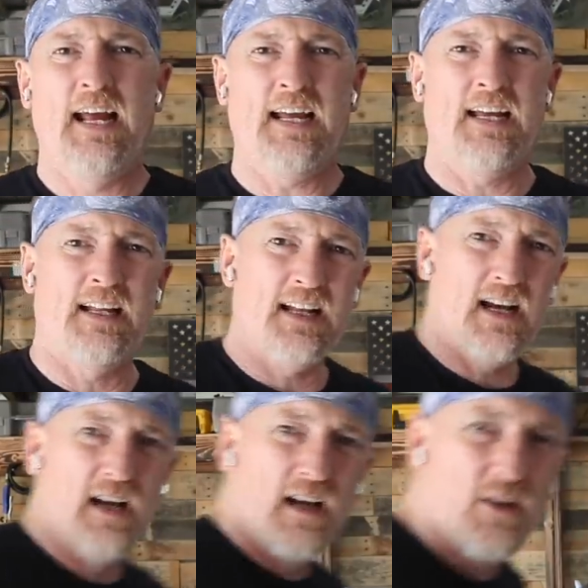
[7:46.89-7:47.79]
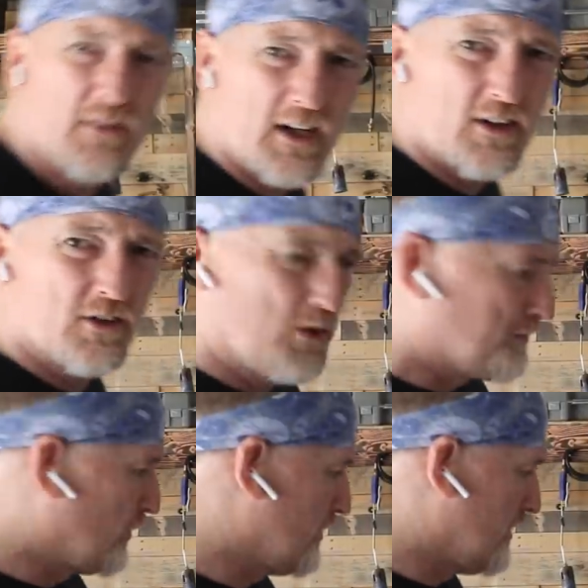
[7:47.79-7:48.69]
And uh, we got our glue
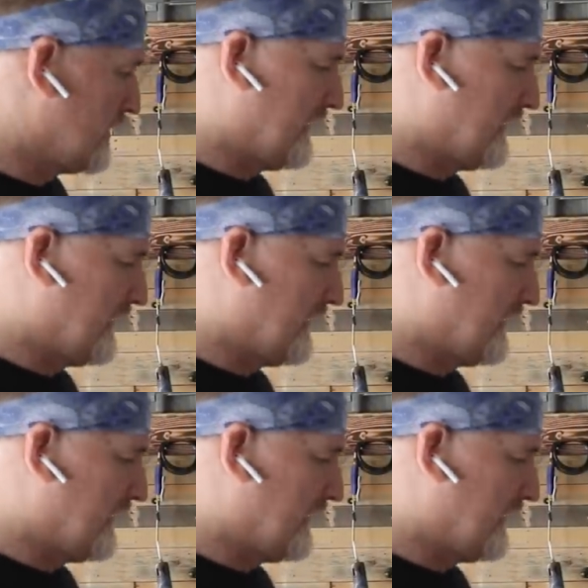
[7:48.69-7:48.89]
up going on